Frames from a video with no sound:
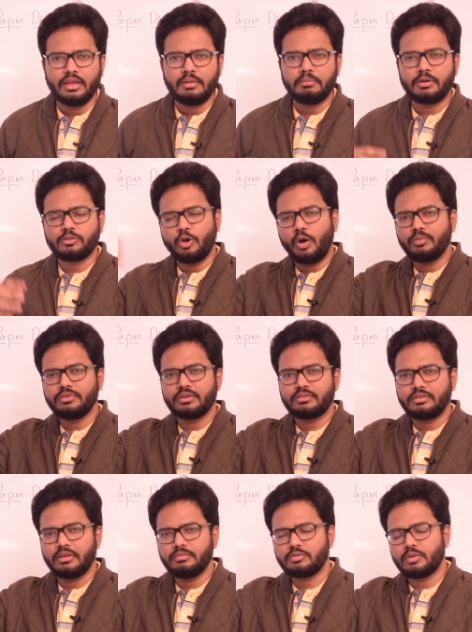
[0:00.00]
but the object
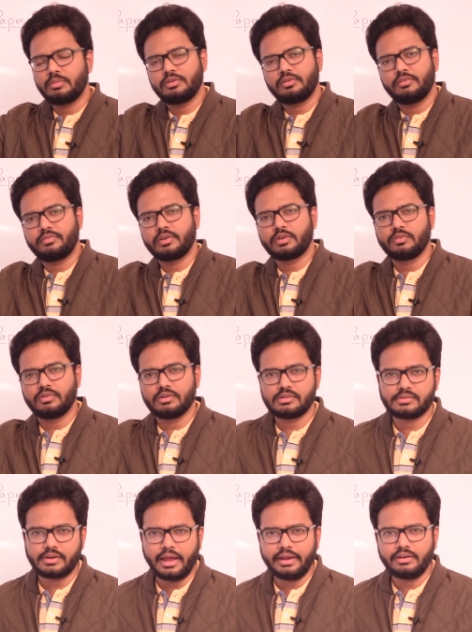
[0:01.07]
seems to be shifting
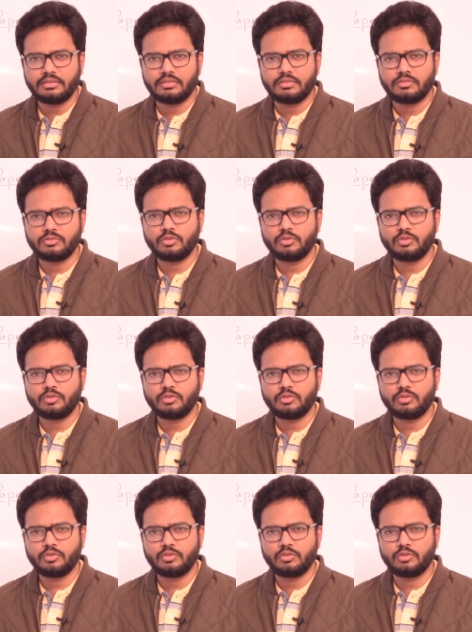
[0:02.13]
towards right.